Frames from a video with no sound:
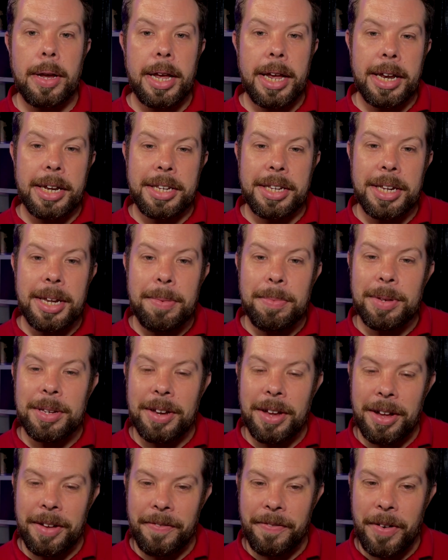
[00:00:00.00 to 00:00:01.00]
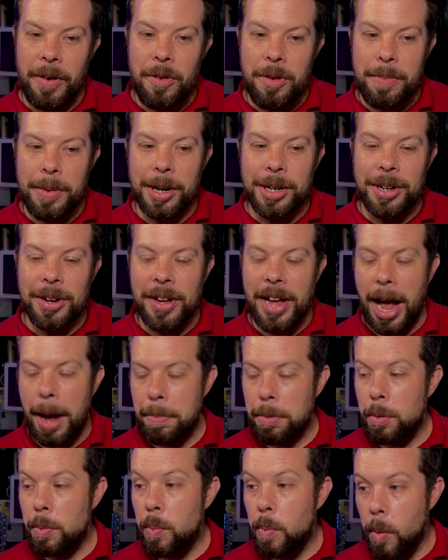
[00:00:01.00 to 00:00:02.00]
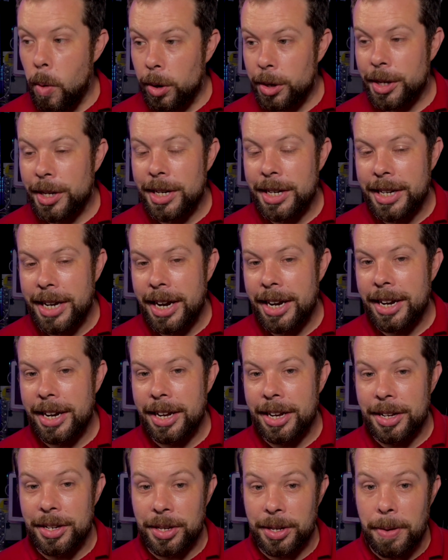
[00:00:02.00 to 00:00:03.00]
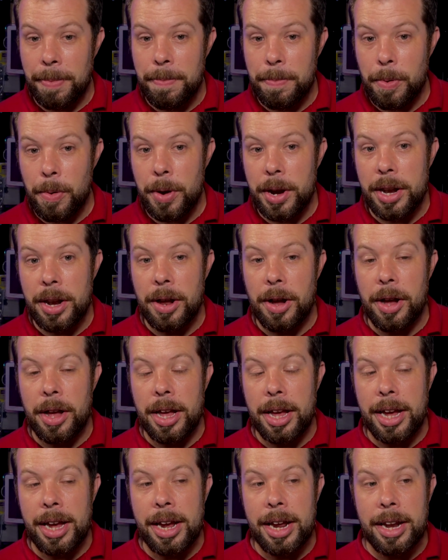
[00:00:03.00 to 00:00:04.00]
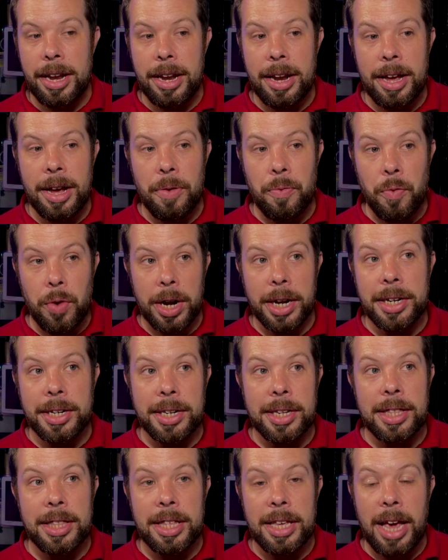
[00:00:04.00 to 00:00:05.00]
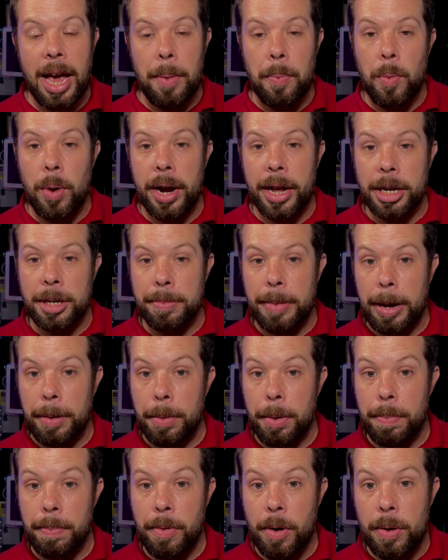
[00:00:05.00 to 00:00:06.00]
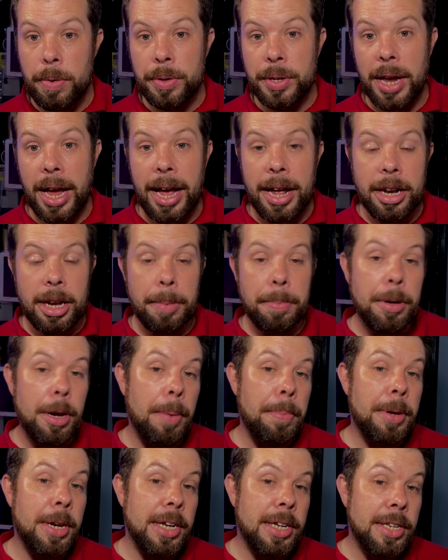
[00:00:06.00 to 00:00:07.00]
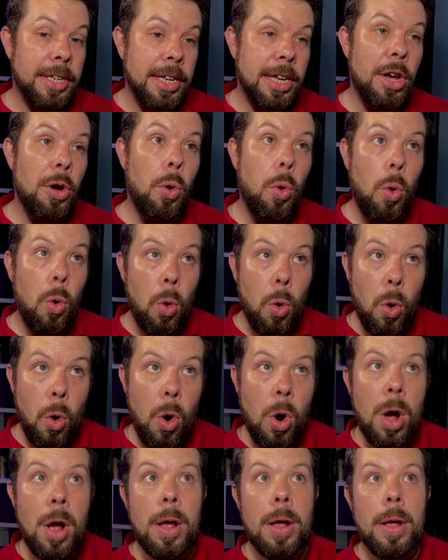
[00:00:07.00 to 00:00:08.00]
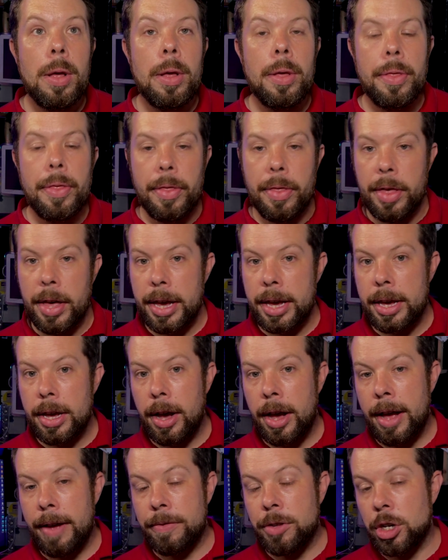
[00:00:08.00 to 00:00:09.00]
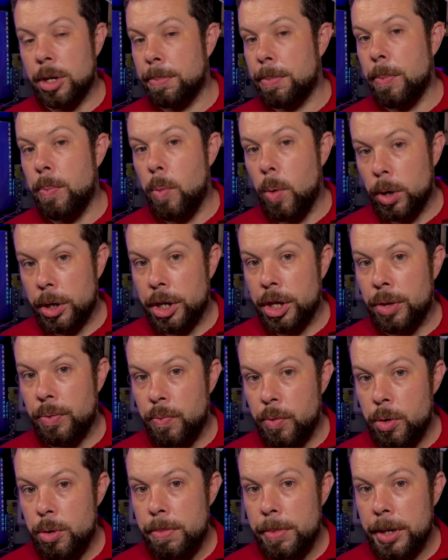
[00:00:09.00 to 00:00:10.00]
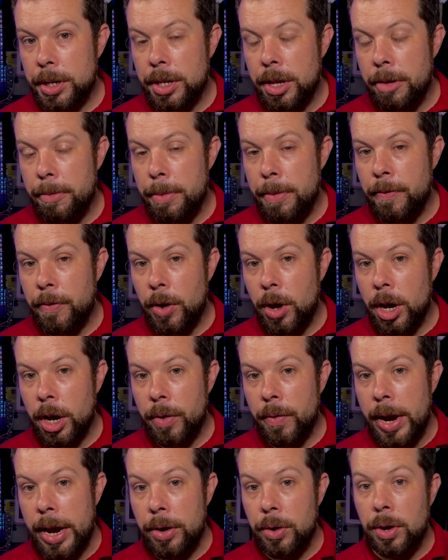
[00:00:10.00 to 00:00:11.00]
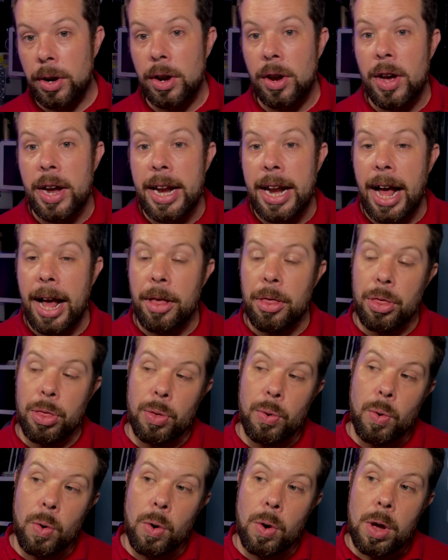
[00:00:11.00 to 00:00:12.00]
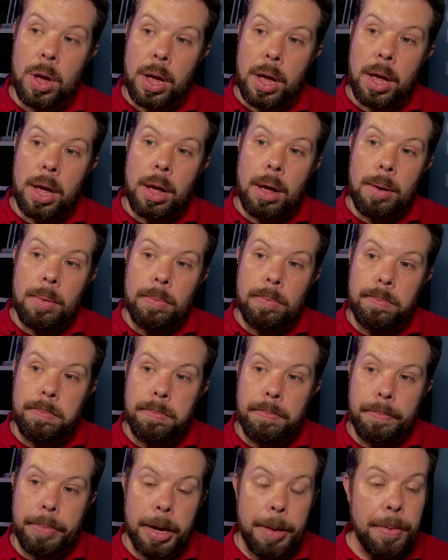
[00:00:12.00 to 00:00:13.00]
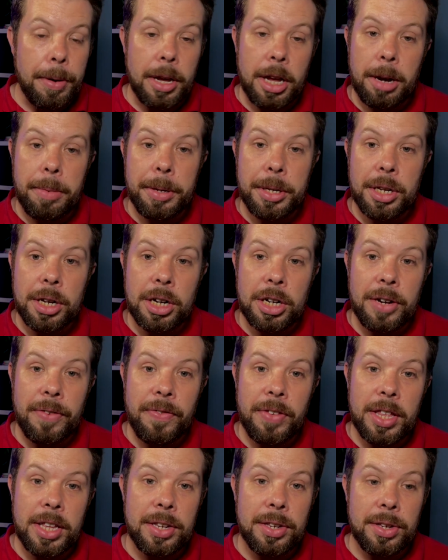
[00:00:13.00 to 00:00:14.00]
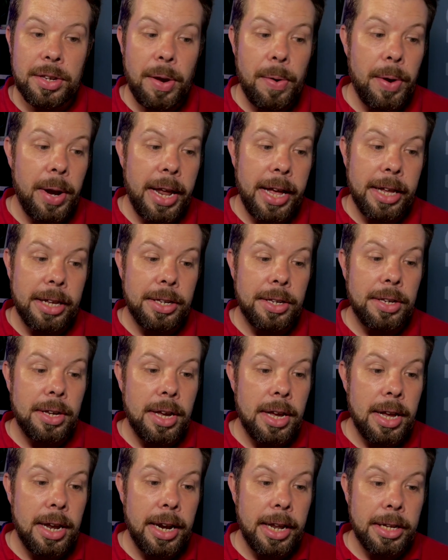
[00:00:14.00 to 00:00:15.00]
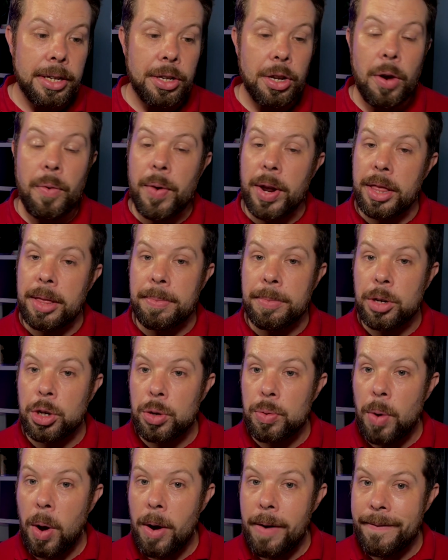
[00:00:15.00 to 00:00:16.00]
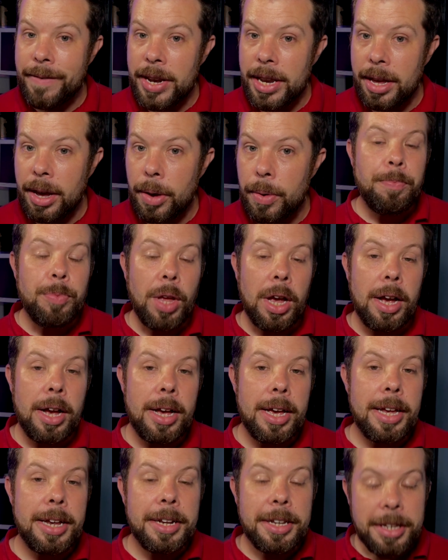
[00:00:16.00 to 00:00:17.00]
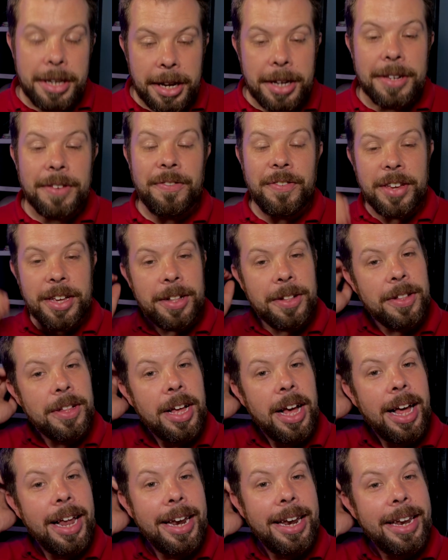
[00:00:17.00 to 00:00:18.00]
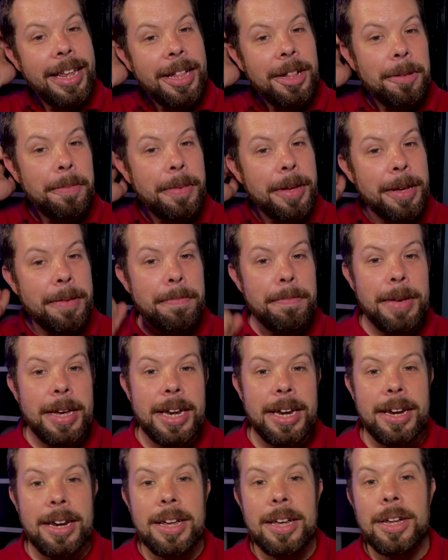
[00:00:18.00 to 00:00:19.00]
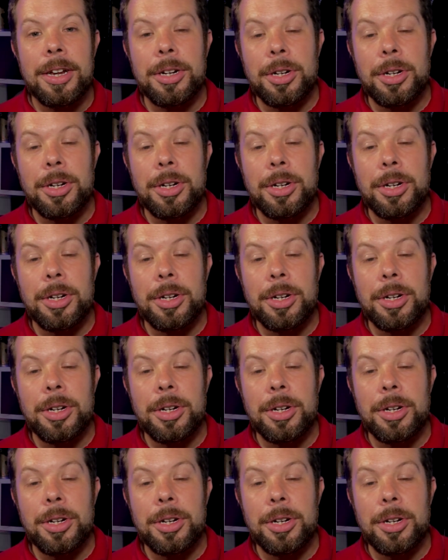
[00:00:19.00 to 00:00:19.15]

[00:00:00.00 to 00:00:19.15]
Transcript: It seems very much like Apple was intending at some point in uh, releasing the M one X MacBook Pros at W W D C, or they have just been watching the rumors that have been flying around online and thought, people are going to be searching for this, so let's uh, let's direct them to our video. Uh, it does feel a little bit mean.